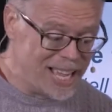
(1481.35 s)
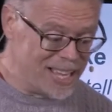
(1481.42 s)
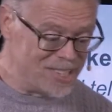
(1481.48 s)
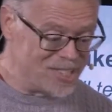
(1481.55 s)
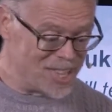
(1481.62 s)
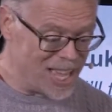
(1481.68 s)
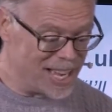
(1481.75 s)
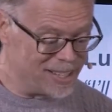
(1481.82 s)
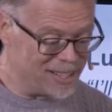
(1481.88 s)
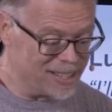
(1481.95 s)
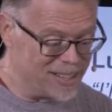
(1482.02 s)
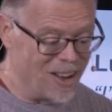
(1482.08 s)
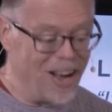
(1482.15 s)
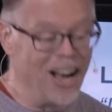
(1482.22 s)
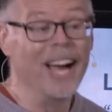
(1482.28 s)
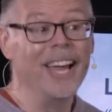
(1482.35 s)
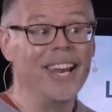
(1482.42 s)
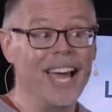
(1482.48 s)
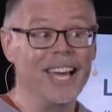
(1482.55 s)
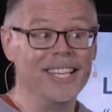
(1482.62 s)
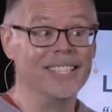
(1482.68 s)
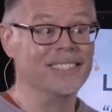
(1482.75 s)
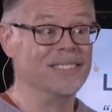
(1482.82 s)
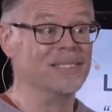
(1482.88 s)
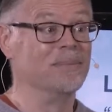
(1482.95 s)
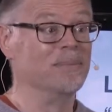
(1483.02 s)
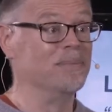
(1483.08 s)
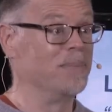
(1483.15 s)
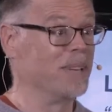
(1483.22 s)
is that God,